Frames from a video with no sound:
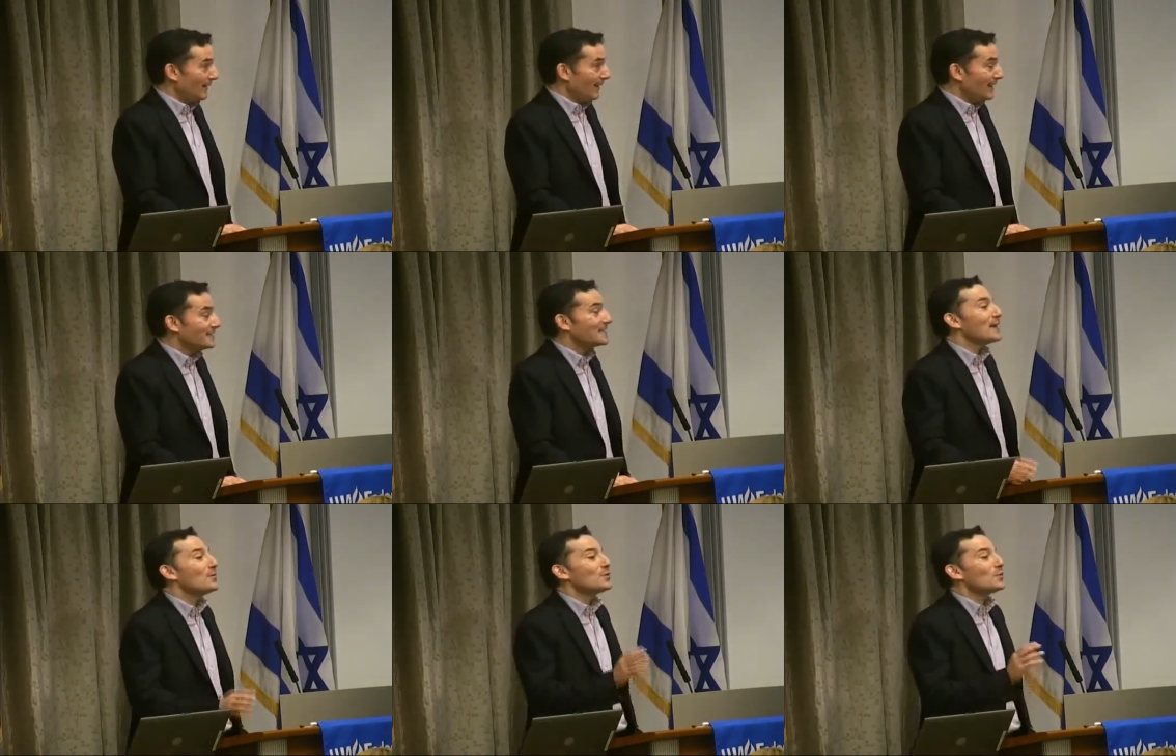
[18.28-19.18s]
He says
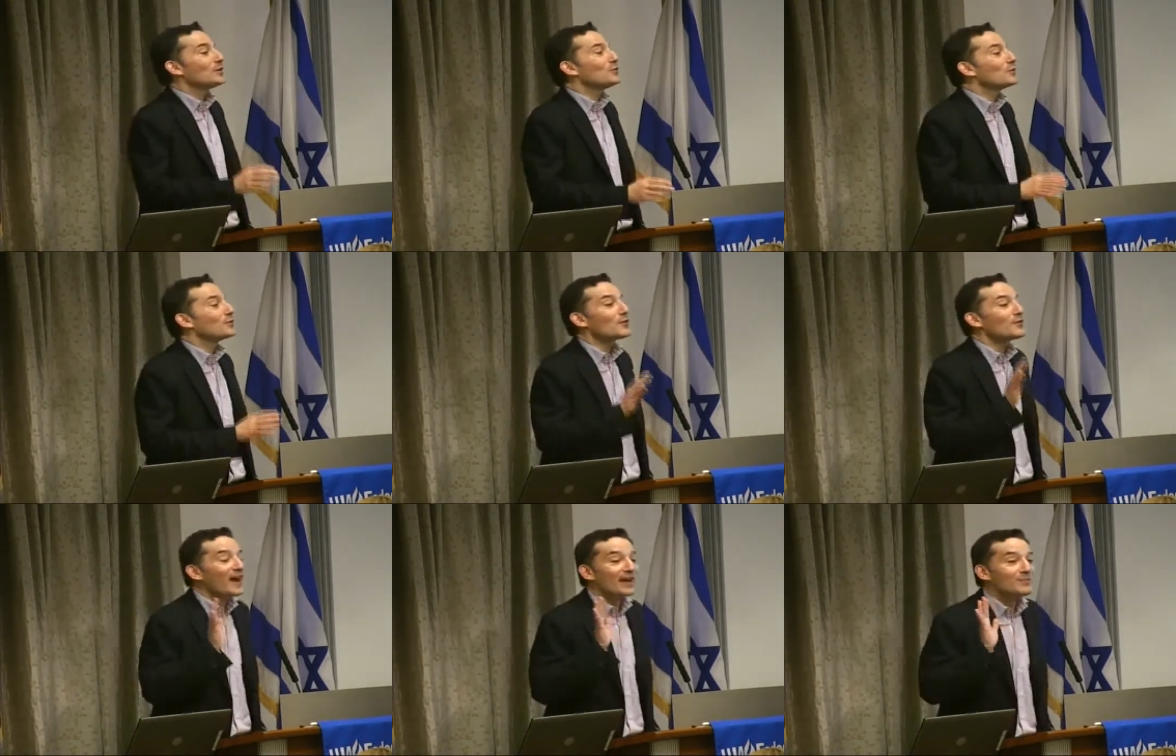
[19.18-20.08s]
they wouldn't want to do it for
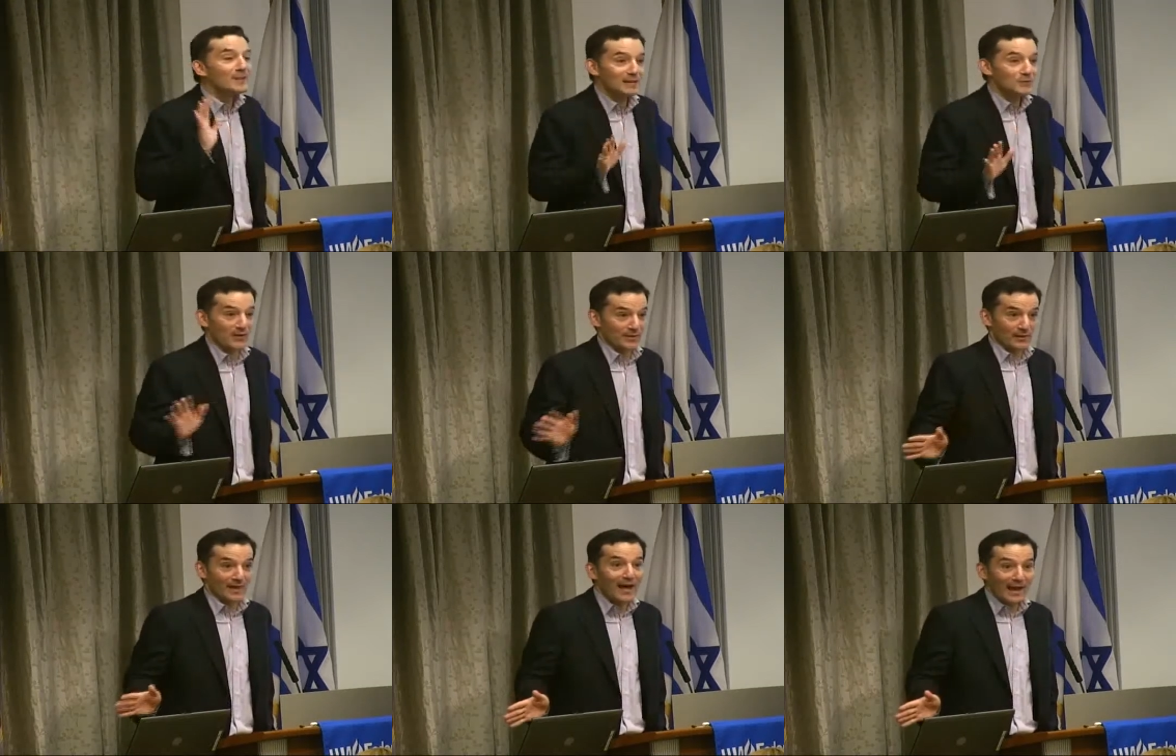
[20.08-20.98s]
5 minutes while they're
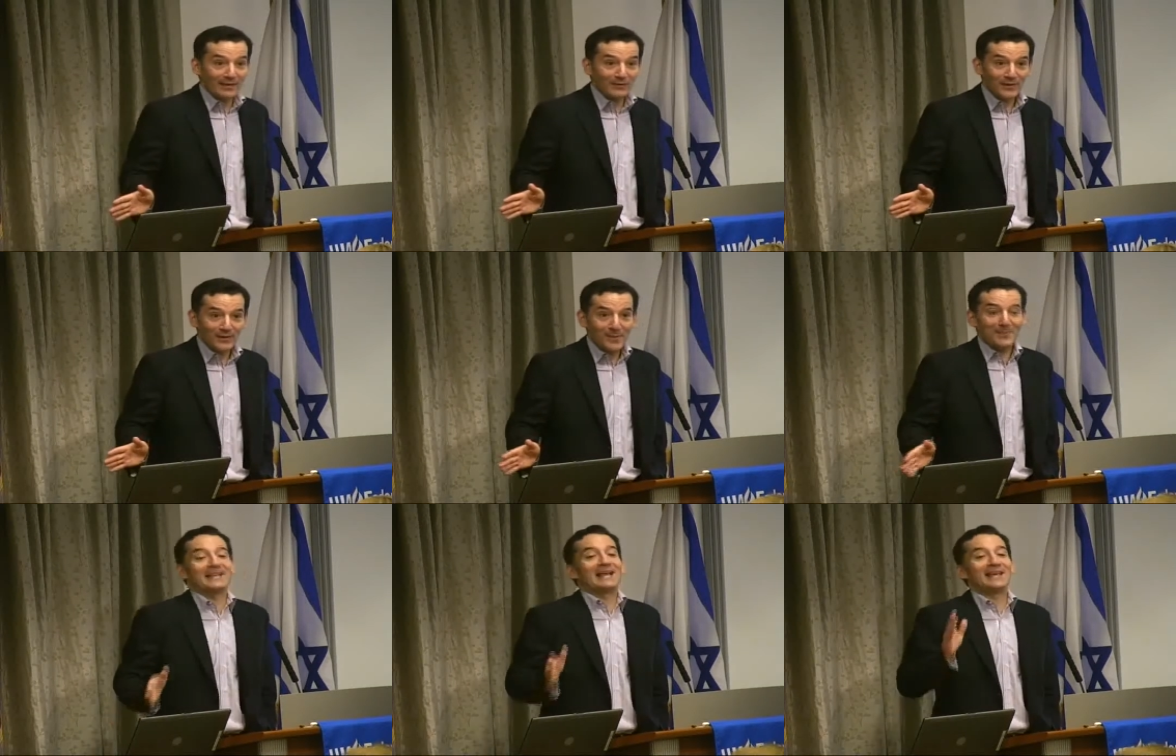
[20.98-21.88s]
alive,
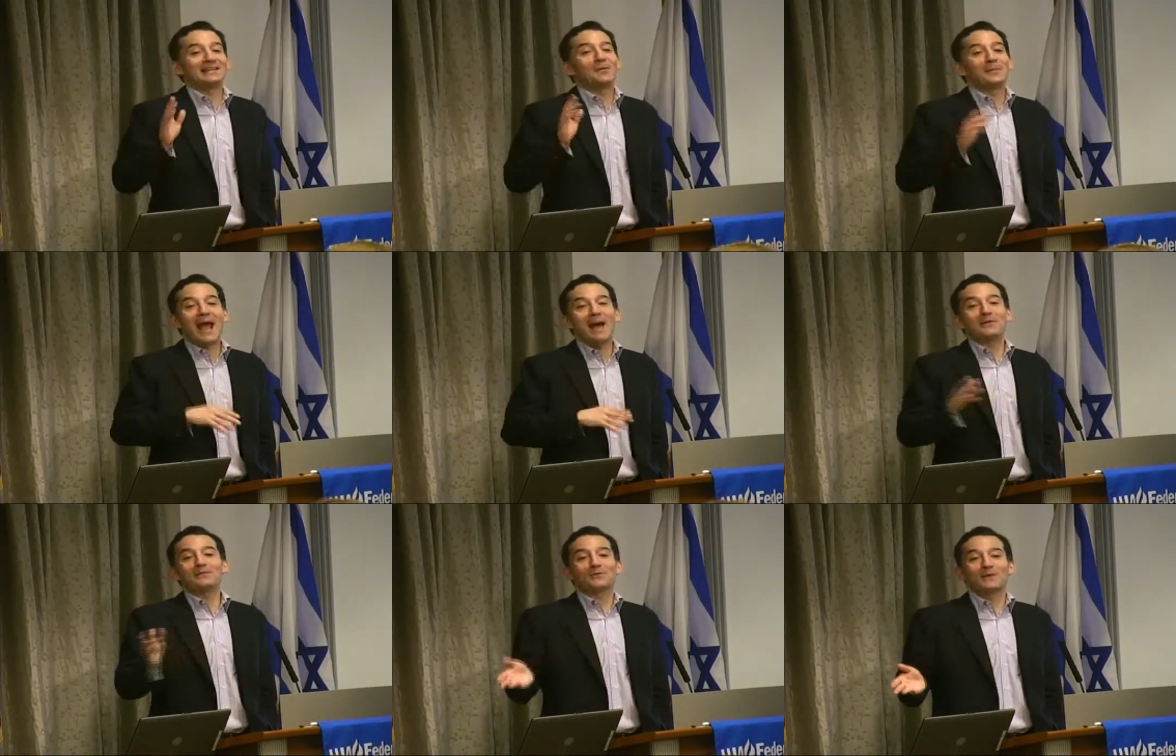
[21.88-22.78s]
but they think they'll be
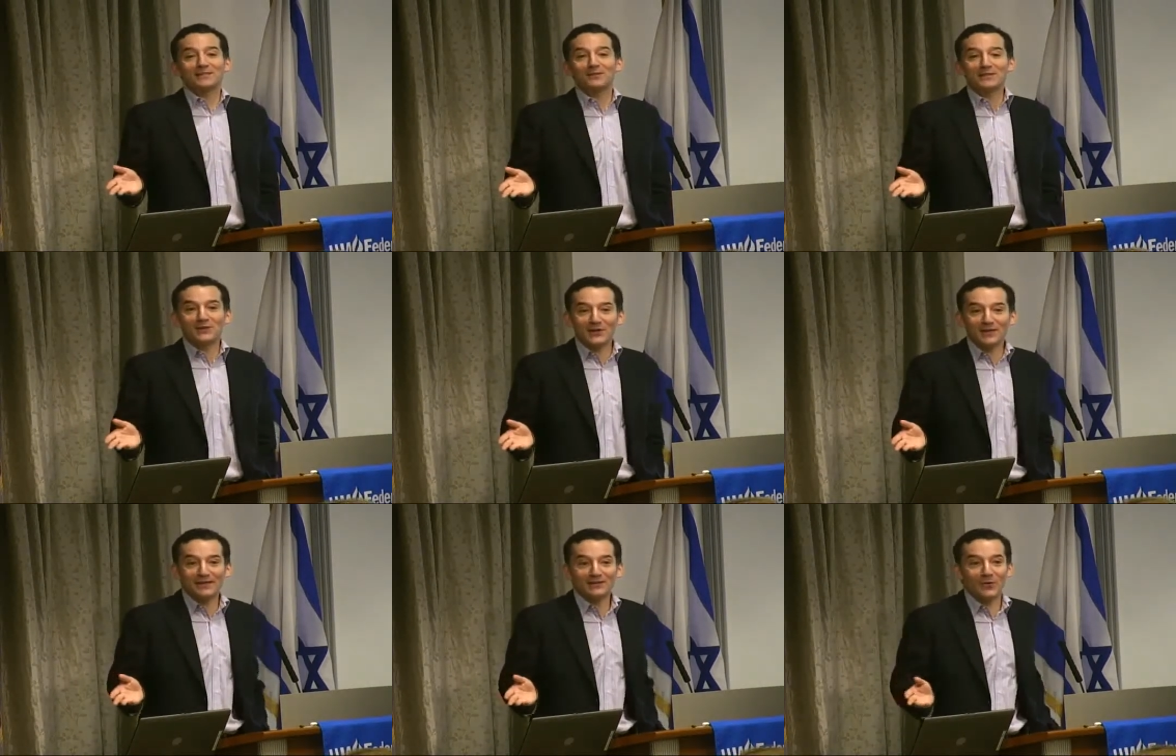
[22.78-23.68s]
happy for the rest of
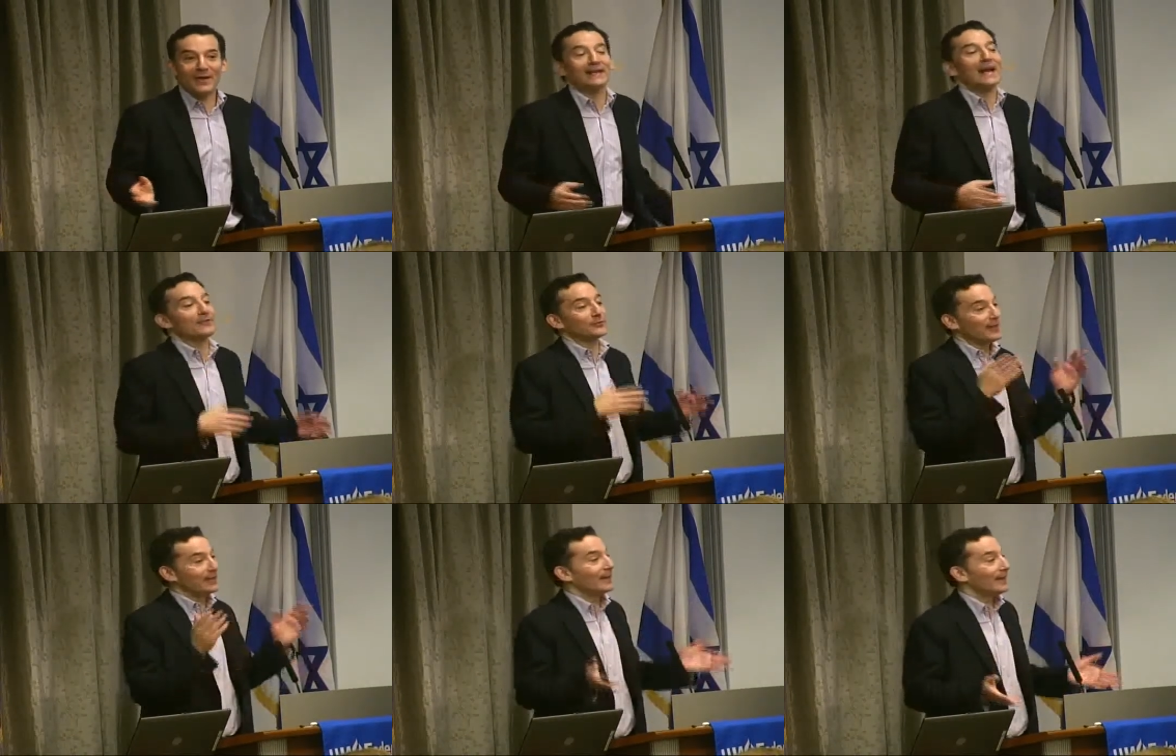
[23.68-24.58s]
eternity doing it after
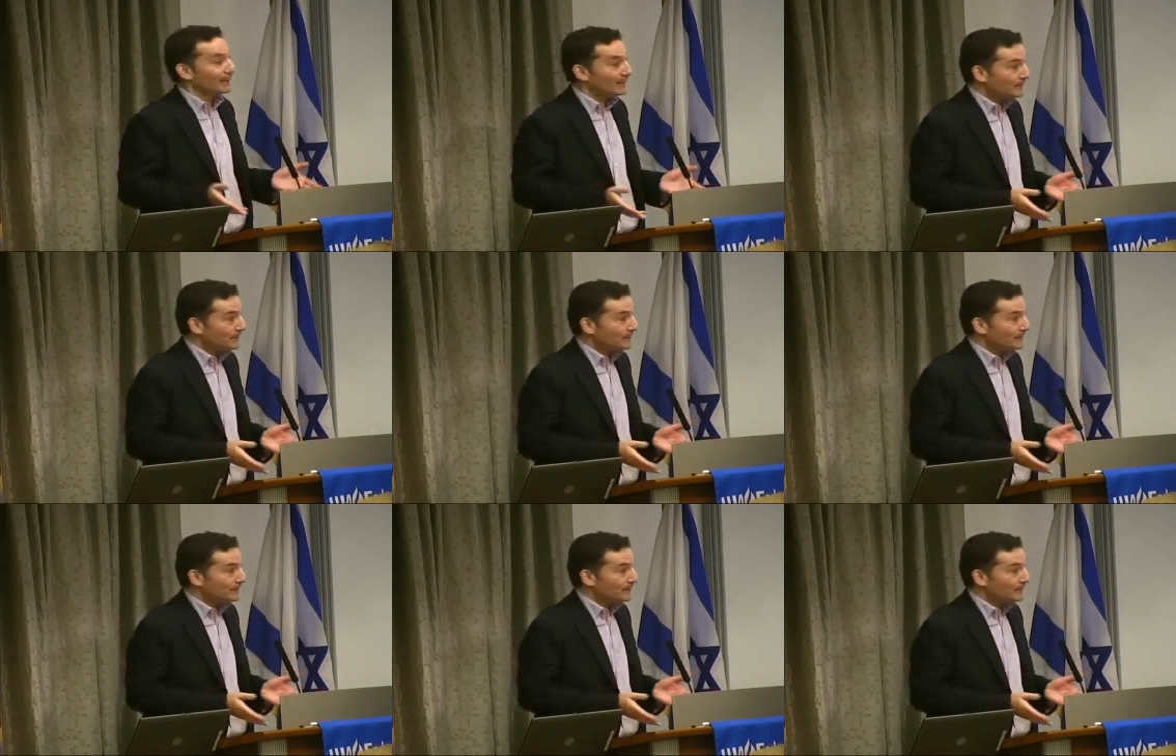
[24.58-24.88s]
they die.